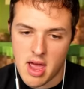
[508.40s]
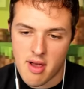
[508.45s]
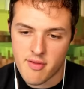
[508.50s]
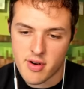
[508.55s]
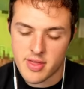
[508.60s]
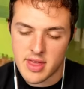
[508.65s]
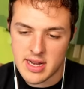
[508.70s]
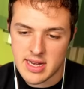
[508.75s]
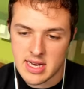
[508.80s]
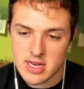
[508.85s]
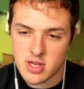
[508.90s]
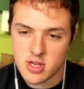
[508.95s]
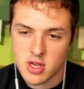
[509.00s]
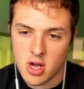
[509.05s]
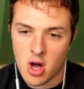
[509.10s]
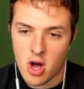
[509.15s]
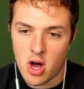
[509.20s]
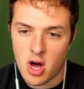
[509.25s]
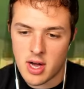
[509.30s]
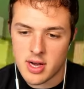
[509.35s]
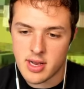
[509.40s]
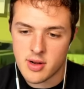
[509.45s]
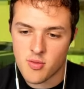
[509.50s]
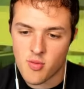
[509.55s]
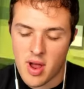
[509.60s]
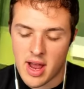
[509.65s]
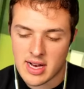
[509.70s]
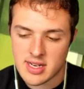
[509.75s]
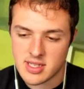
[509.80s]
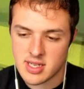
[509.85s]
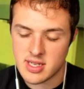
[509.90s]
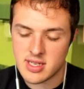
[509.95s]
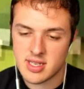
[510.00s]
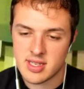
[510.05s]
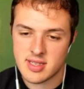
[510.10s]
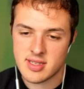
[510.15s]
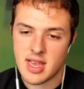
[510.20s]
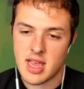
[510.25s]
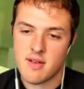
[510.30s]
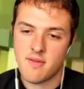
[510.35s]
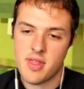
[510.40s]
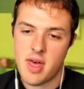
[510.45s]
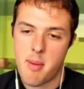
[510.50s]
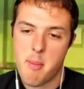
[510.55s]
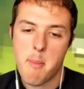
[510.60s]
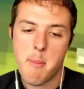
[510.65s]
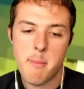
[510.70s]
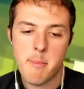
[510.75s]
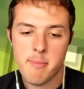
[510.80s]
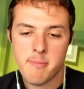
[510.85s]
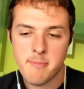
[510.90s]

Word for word: ever, they need Yawn and Rexy to save them.